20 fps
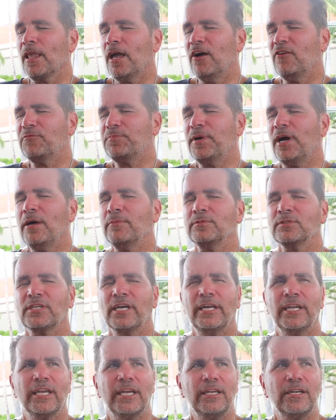Have problems
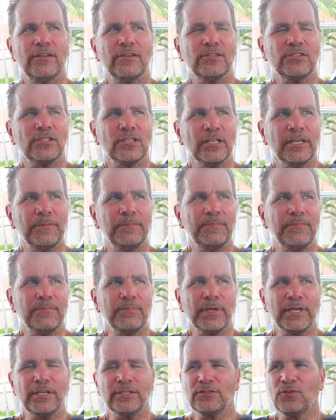getting into the slip
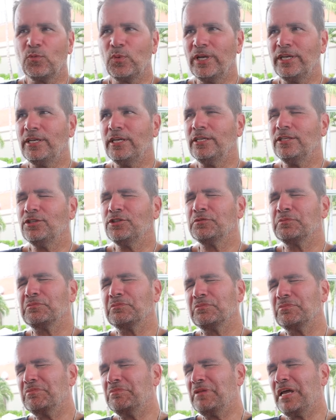because of windage.
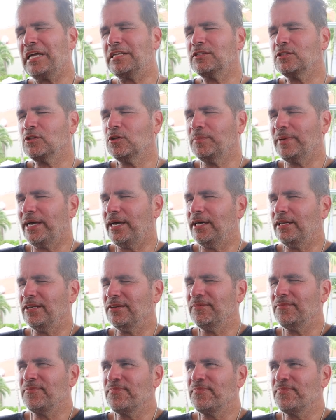Not so bad